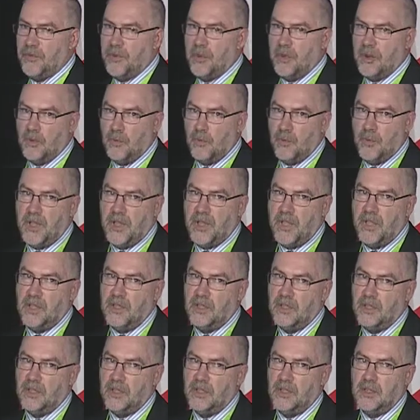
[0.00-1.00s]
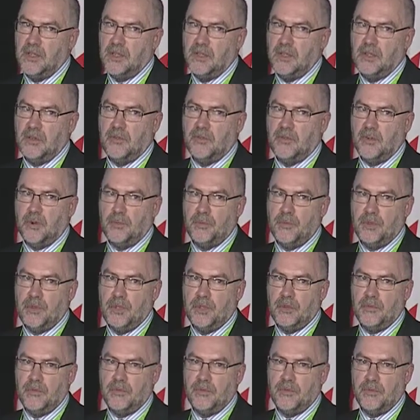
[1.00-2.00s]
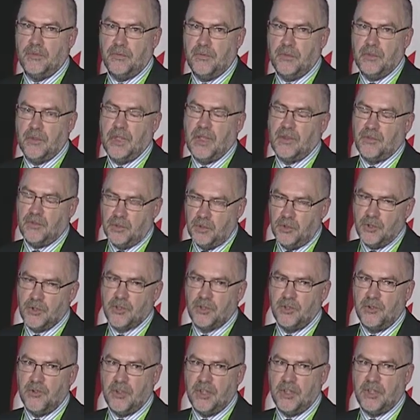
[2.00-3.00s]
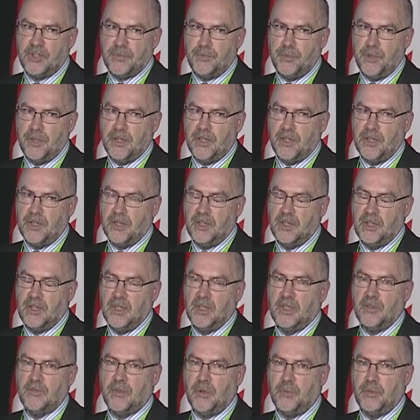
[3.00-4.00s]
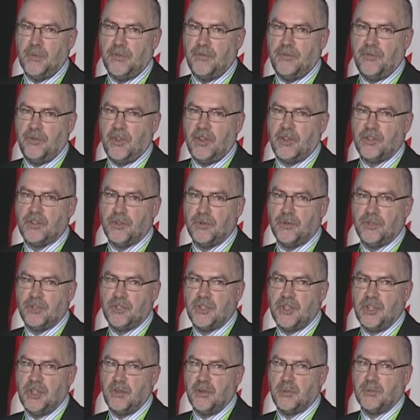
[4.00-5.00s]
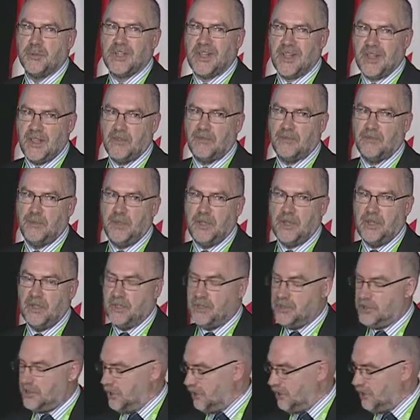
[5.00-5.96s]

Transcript: far away from the, evolutionarily speaking, from the fish whose genomes have been